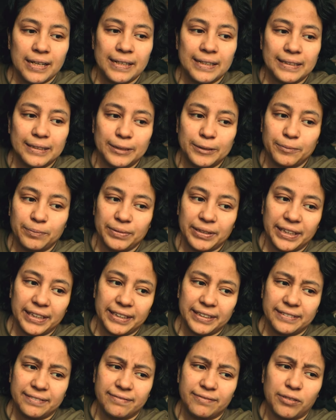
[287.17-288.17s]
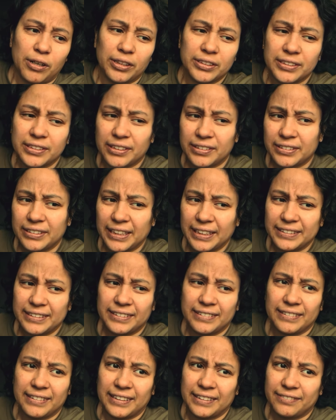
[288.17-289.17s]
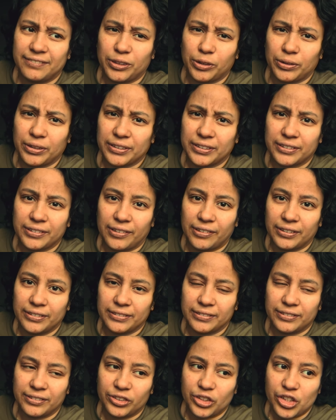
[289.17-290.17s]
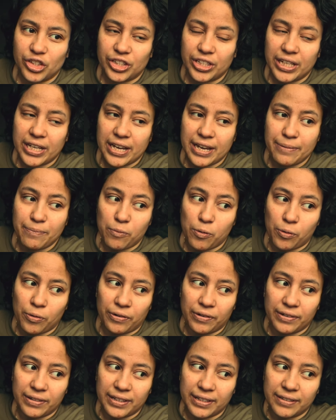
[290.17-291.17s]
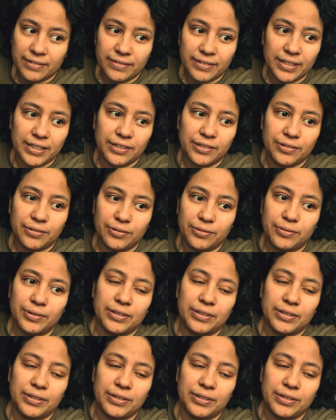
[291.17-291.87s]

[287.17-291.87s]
Rockstar tends to like focus on GTA more than they do